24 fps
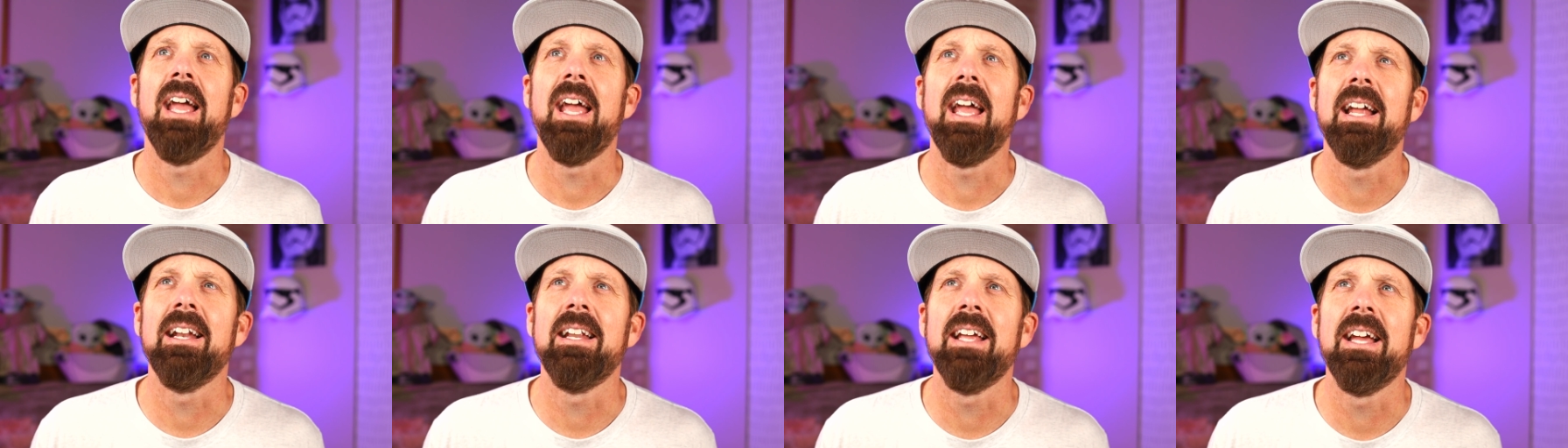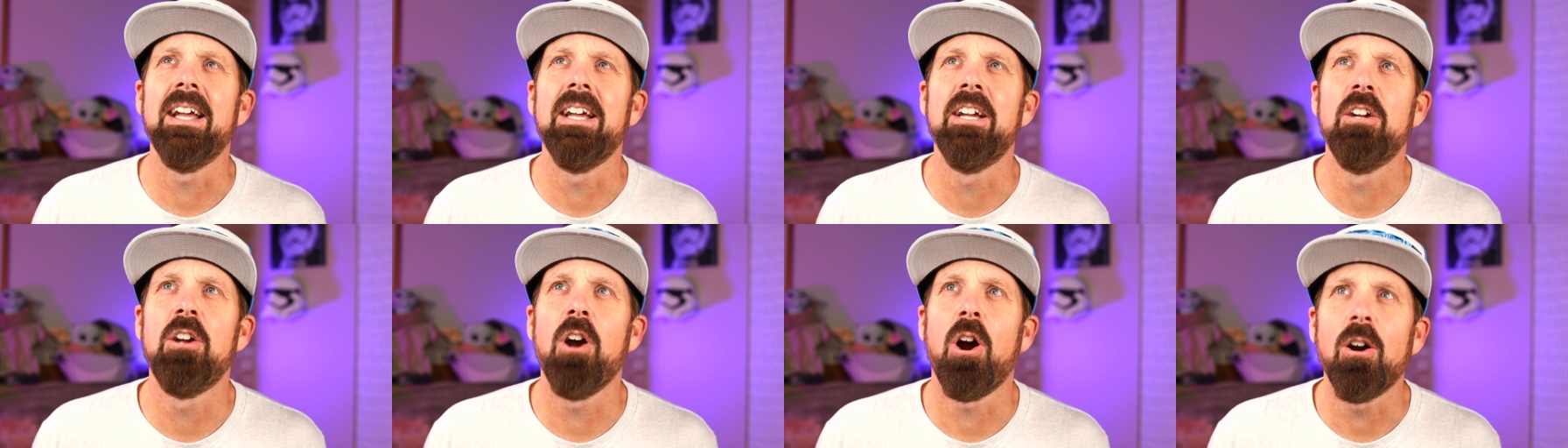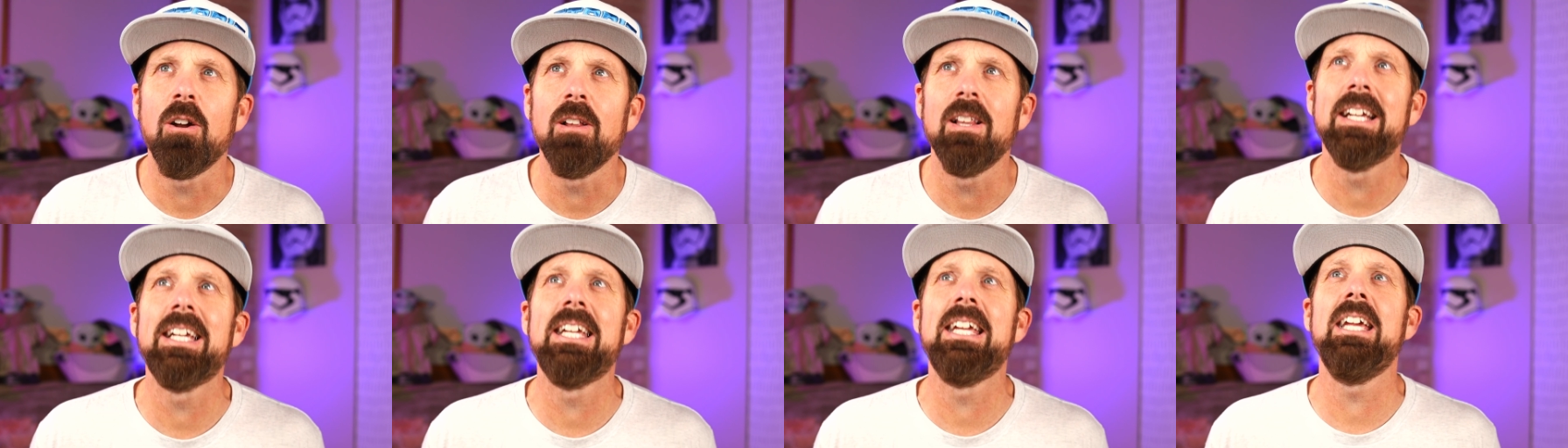and a
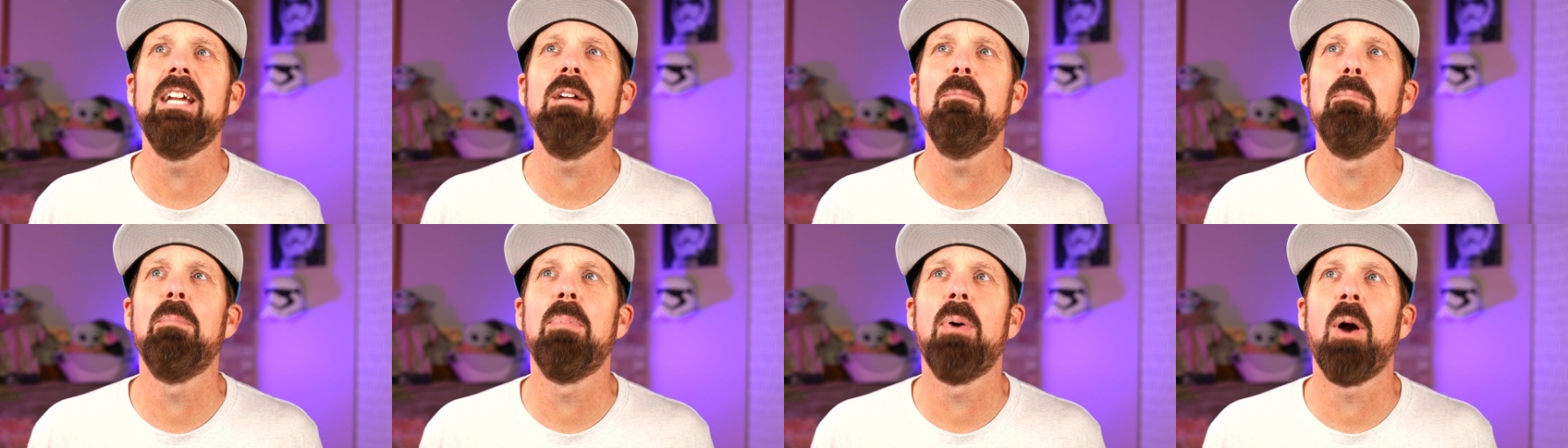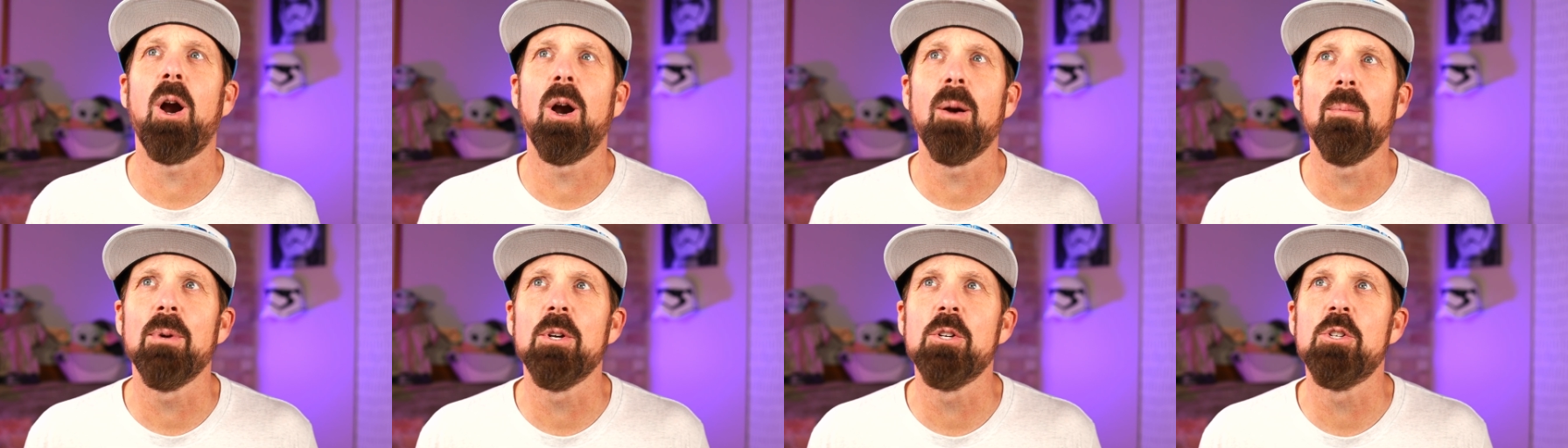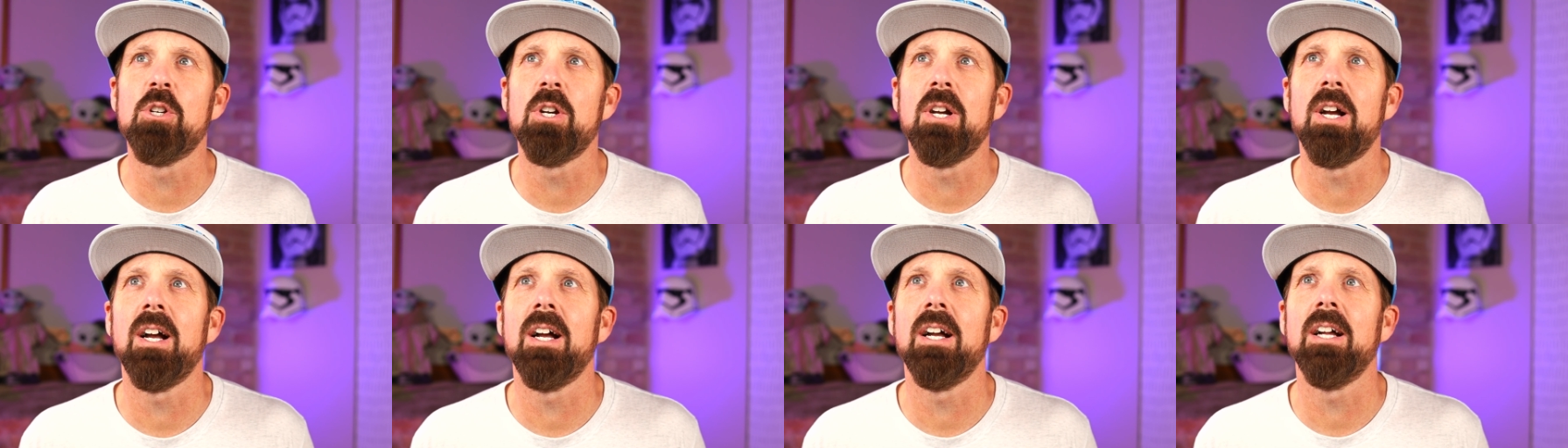garlicky
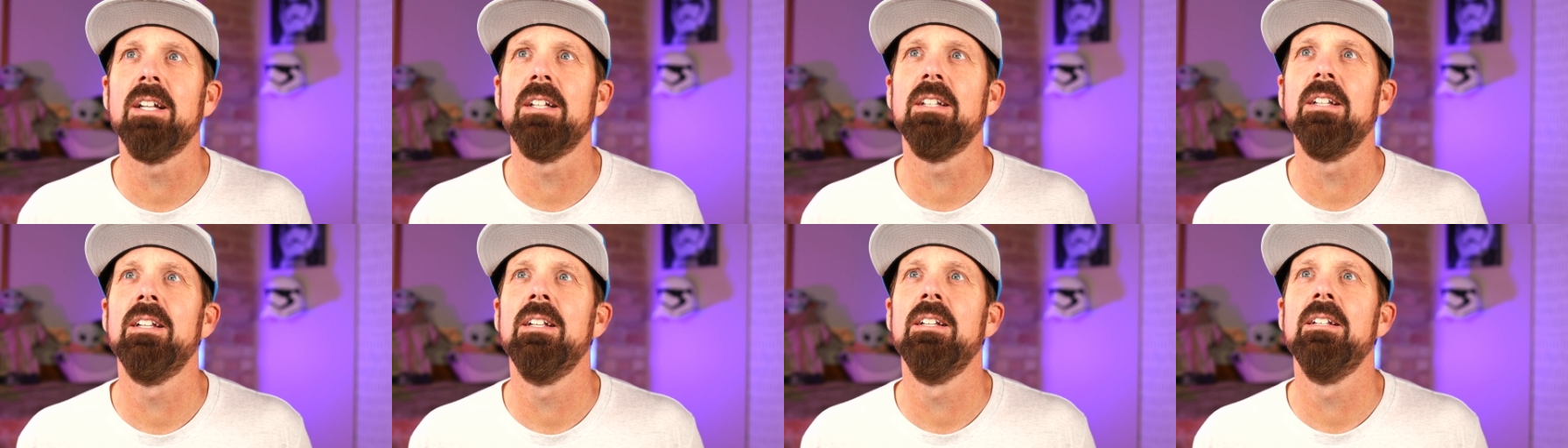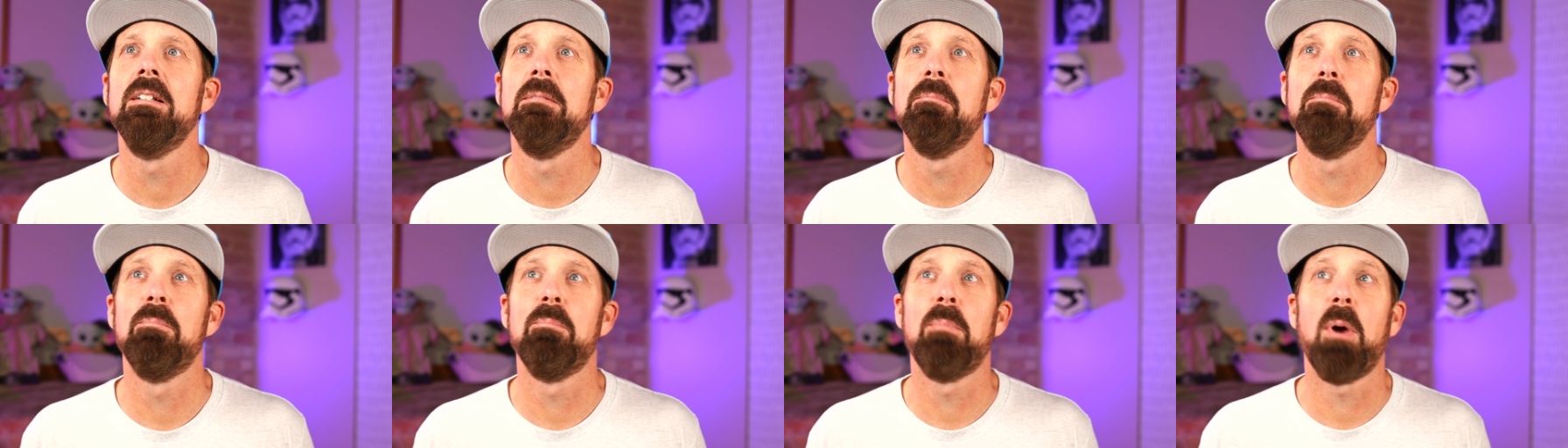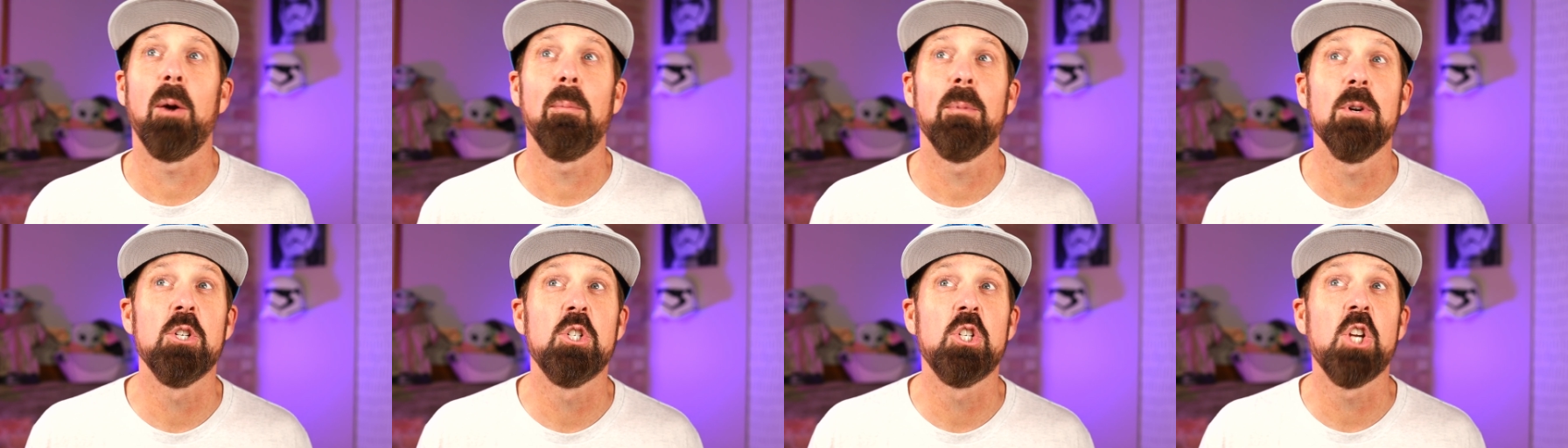
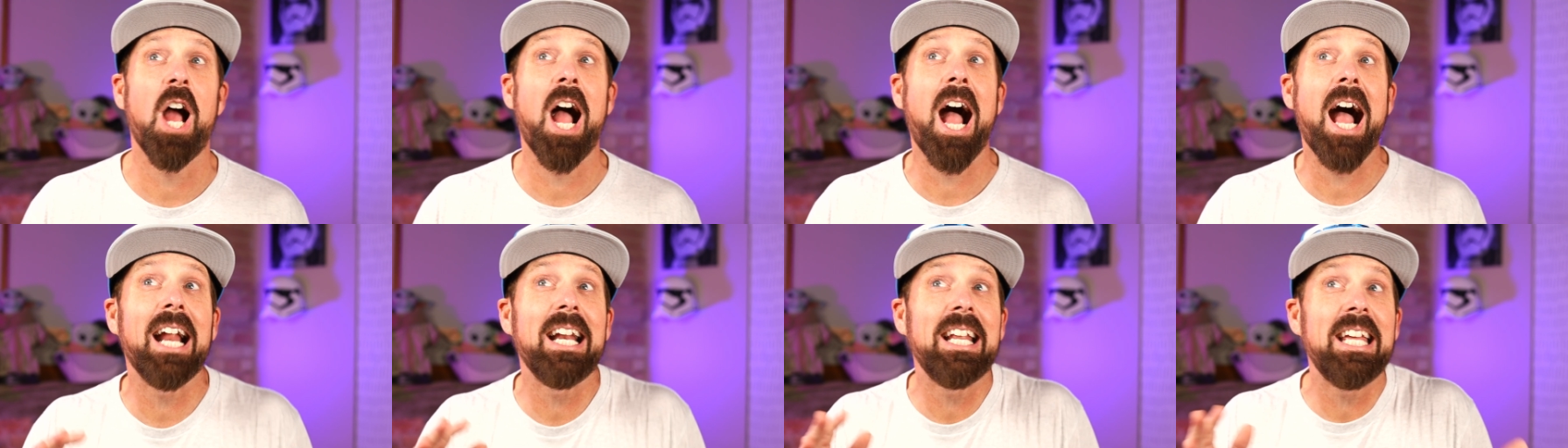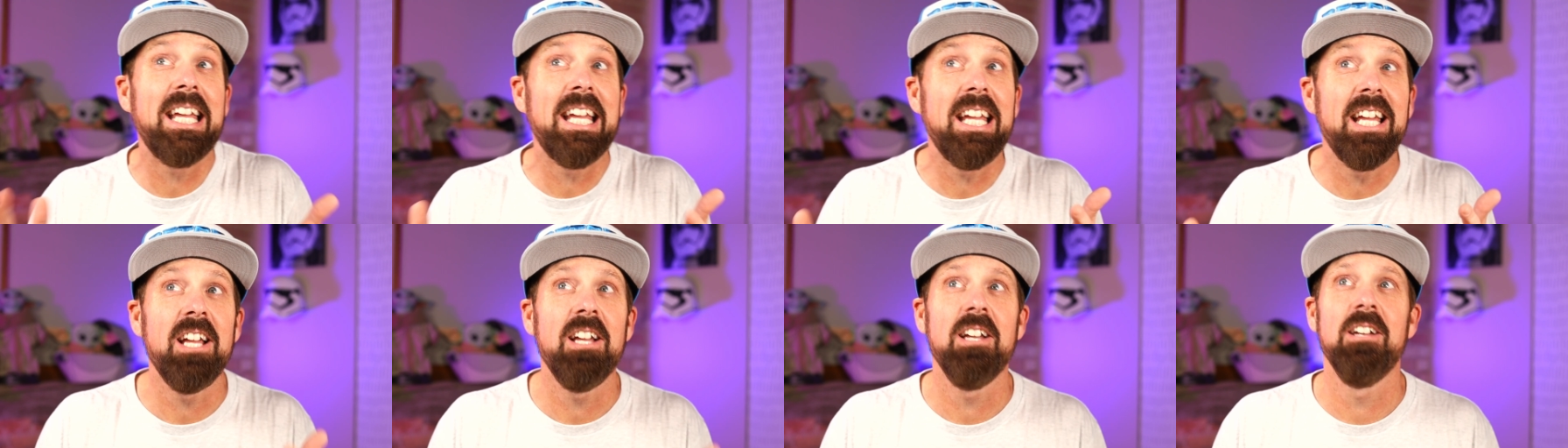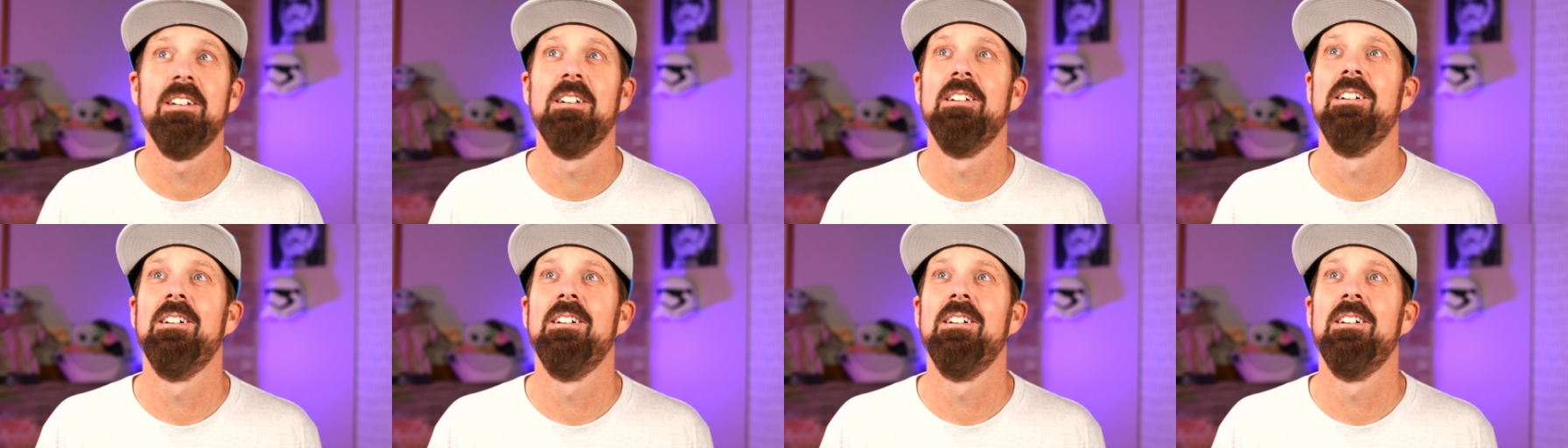Parmesan-y